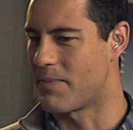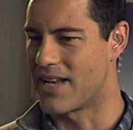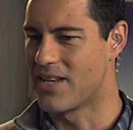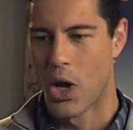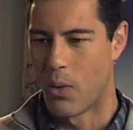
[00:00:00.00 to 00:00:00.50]

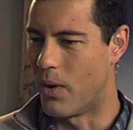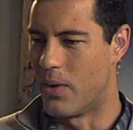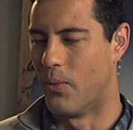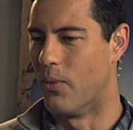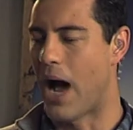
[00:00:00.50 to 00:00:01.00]
man.
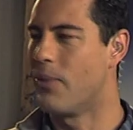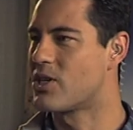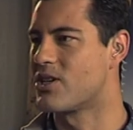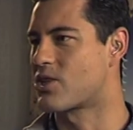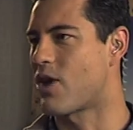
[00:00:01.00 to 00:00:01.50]
Exactly. How would
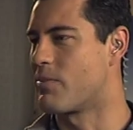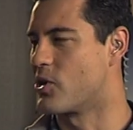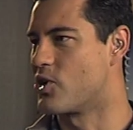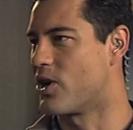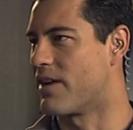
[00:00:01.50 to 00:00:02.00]
you describe your
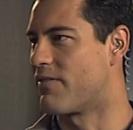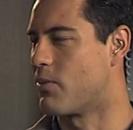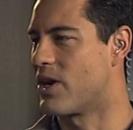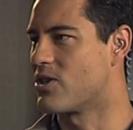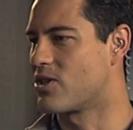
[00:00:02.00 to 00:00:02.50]
journey from
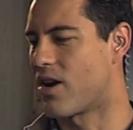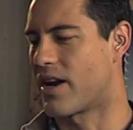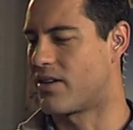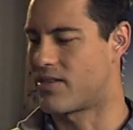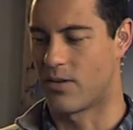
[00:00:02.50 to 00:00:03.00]
when you
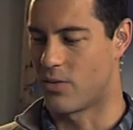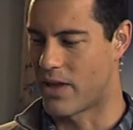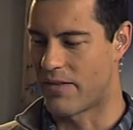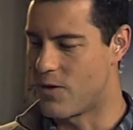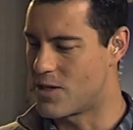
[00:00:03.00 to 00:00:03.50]
started to where
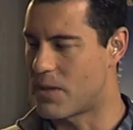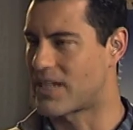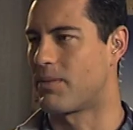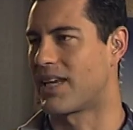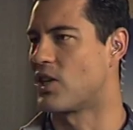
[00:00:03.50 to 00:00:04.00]
you first picked
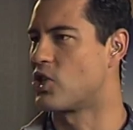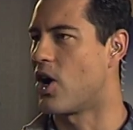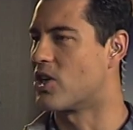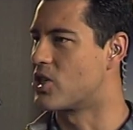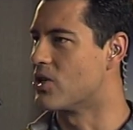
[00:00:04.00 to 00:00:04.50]
up the
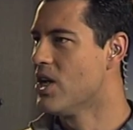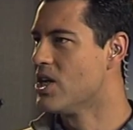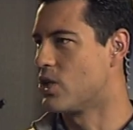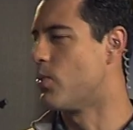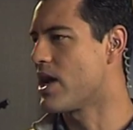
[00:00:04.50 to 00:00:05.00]
guitar to
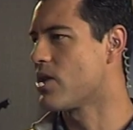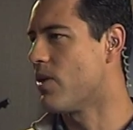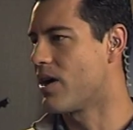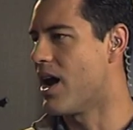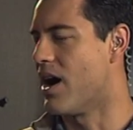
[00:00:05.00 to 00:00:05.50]
where you
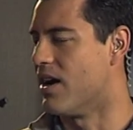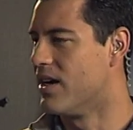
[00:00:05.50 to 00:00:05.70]
are now?